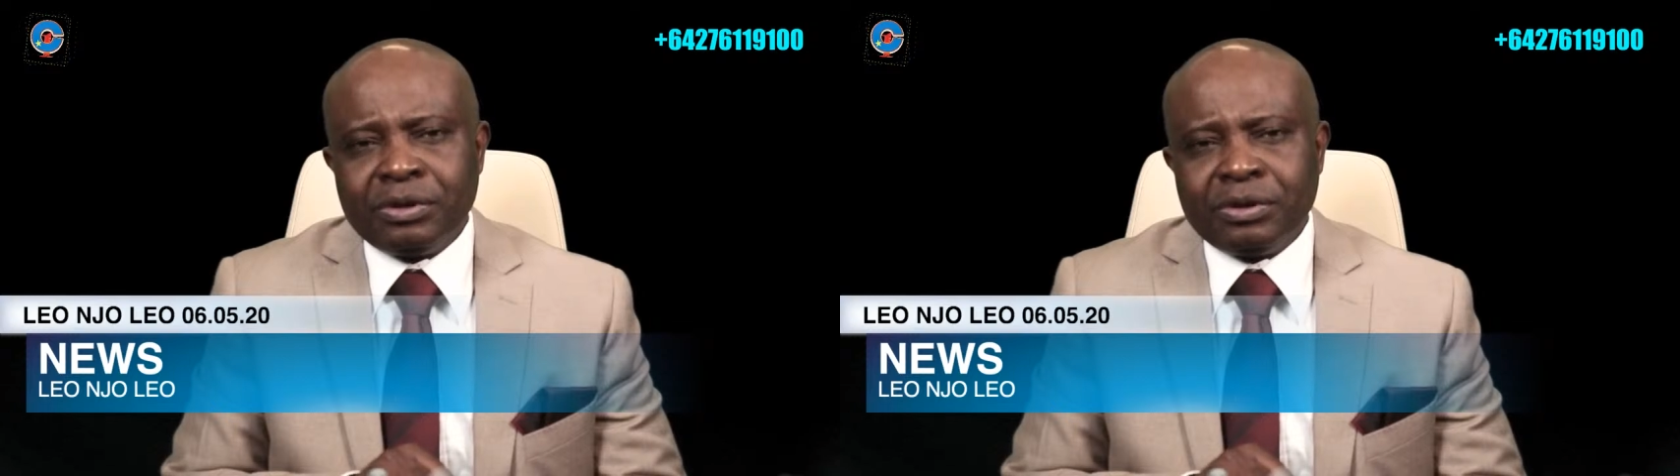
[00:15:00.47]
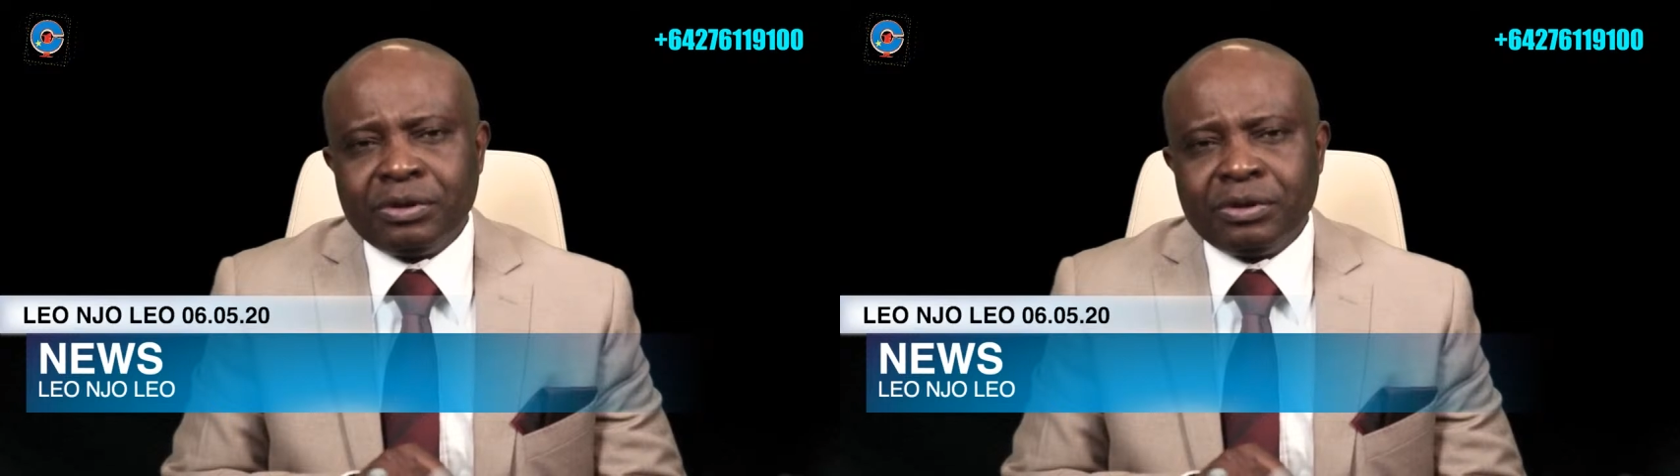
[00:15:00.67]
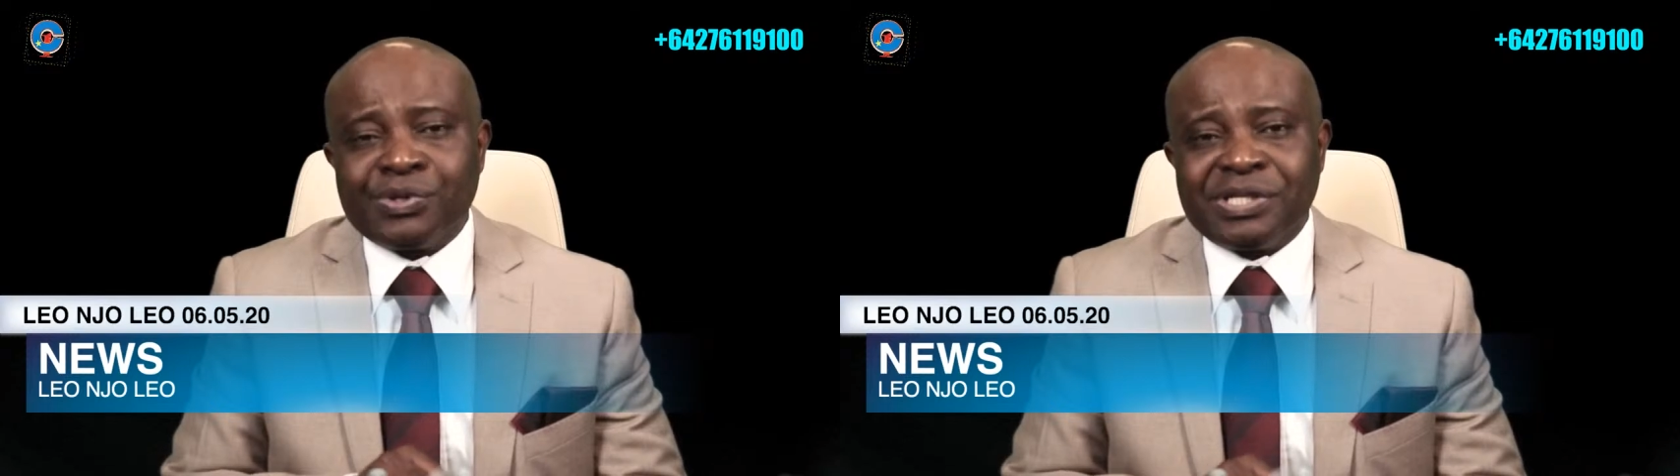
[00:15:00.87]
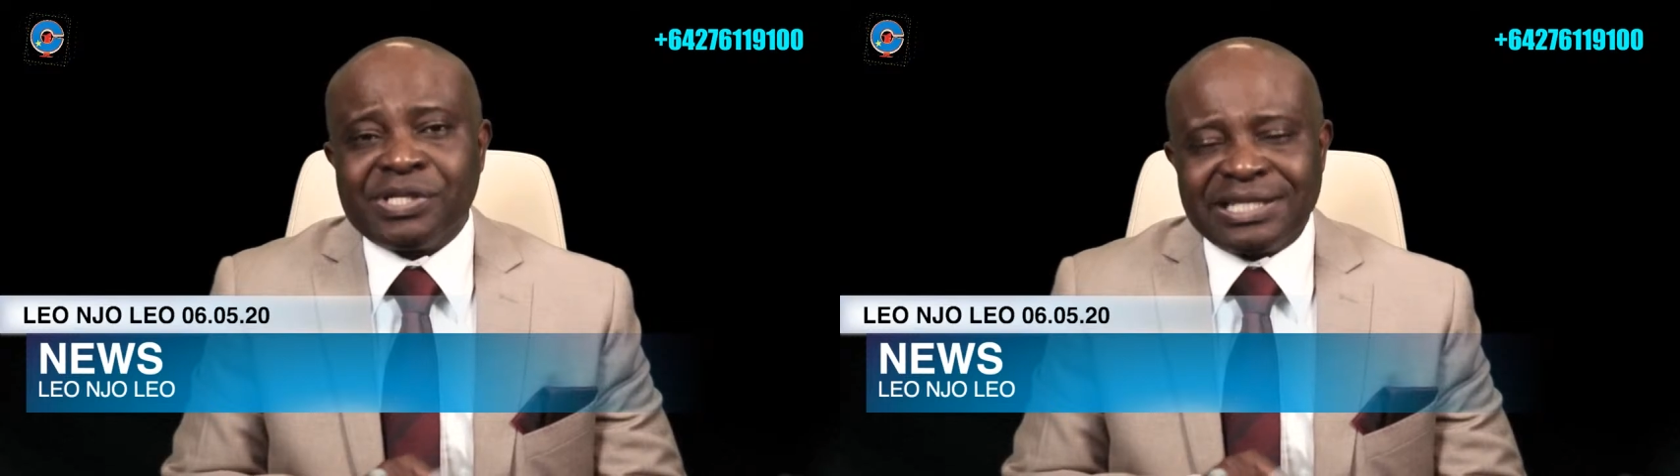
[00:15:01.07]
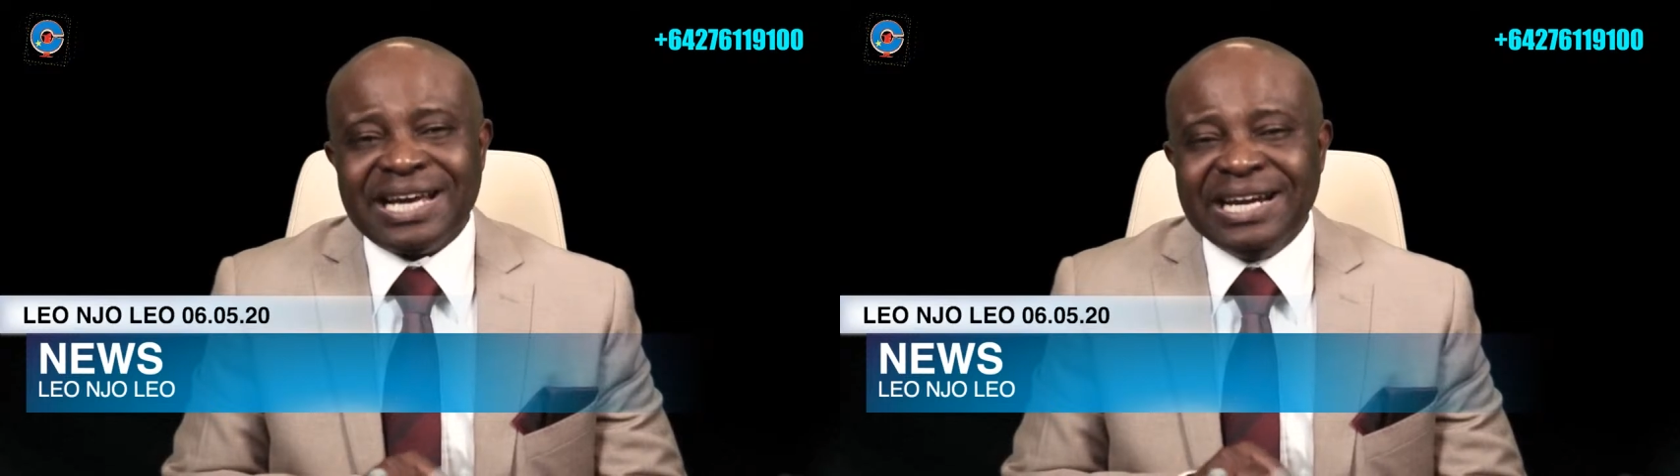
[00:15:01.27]
for that
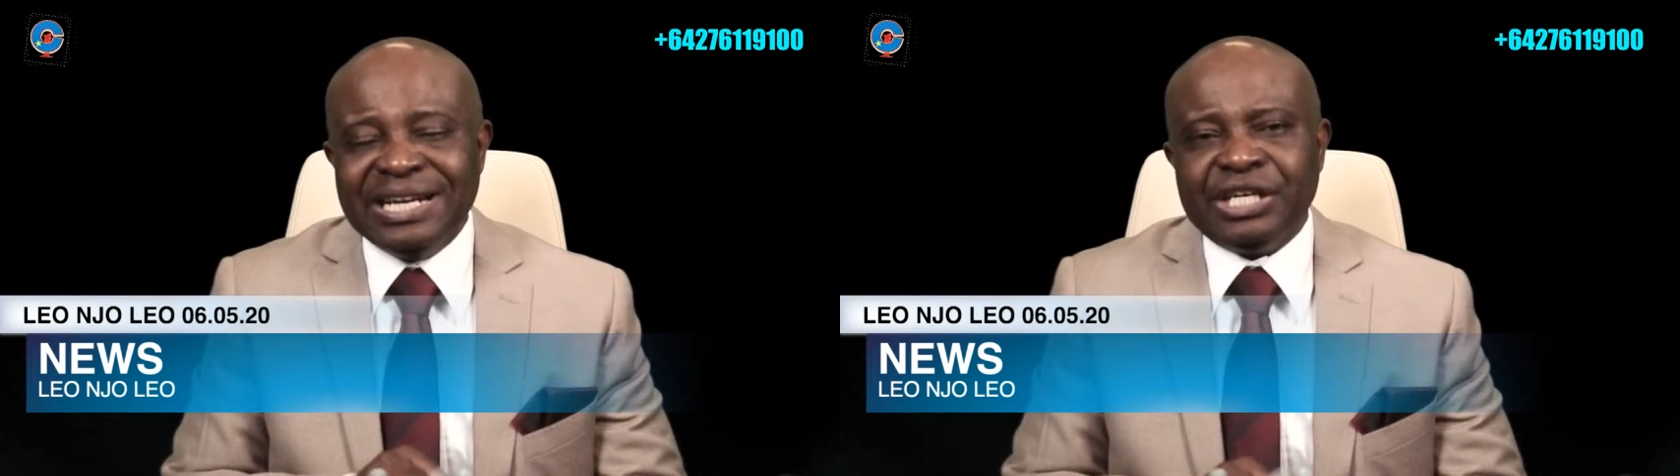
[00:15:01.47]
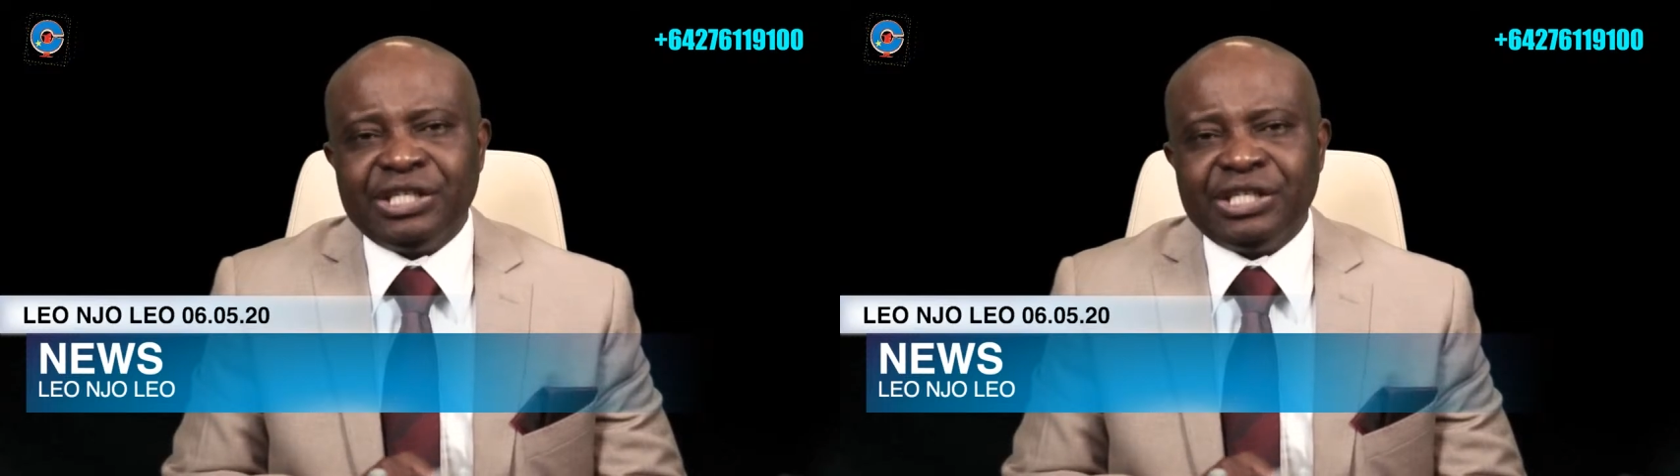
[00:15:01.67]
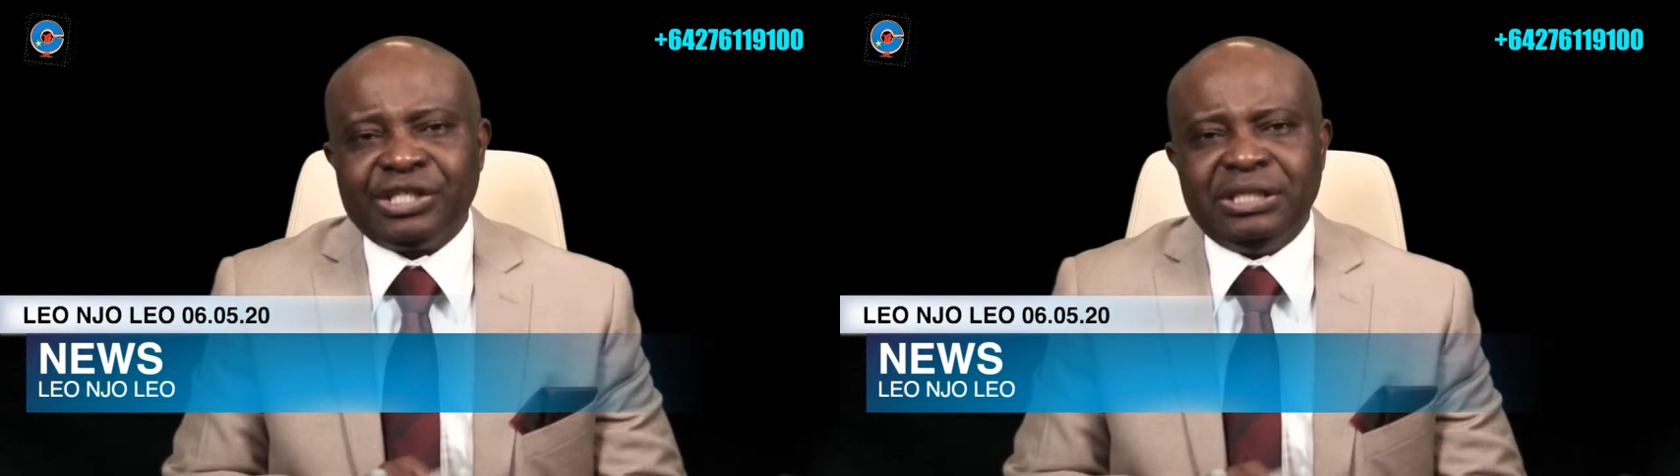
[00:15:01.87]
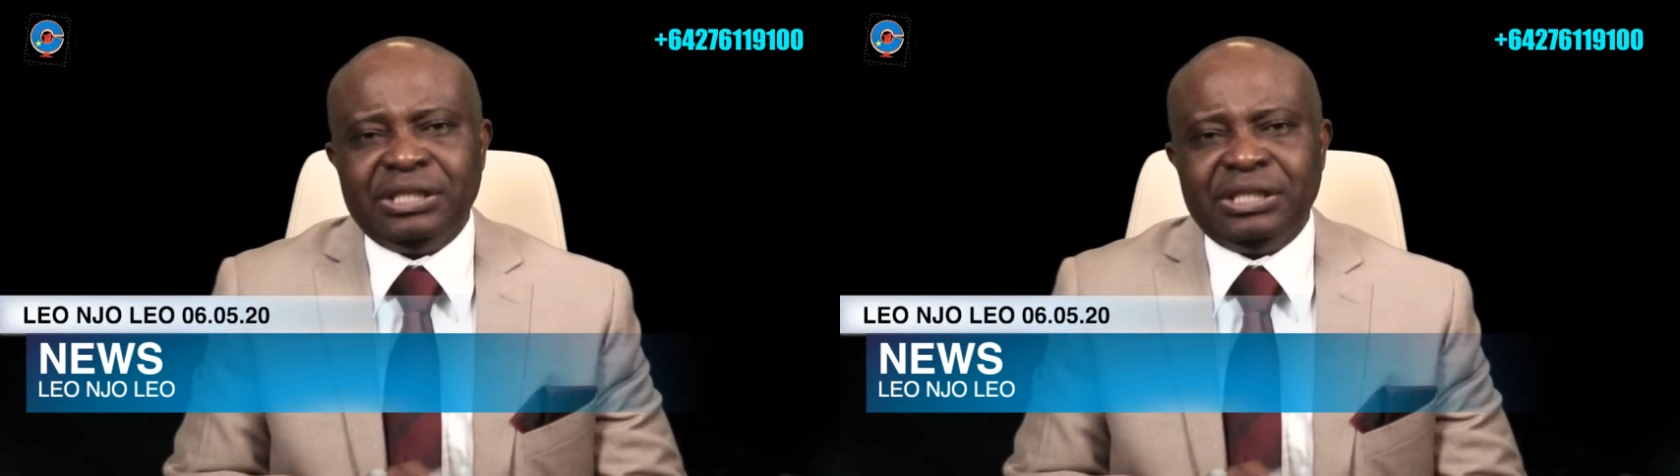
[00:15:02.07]
allegation